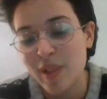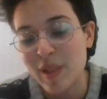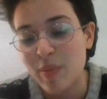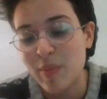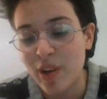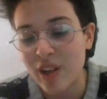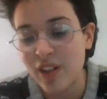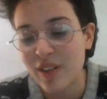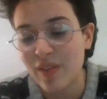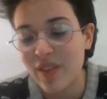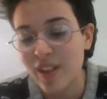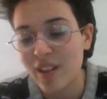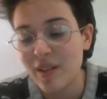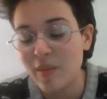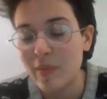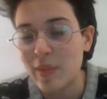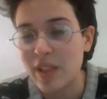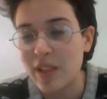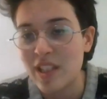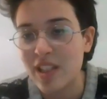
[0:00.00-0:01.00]
as part of the
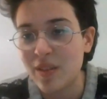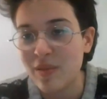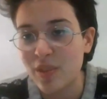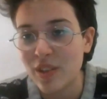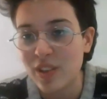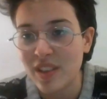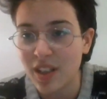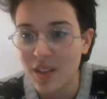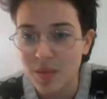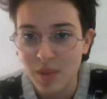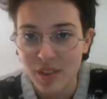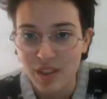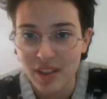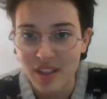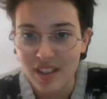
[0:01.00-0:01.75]
Misavot network,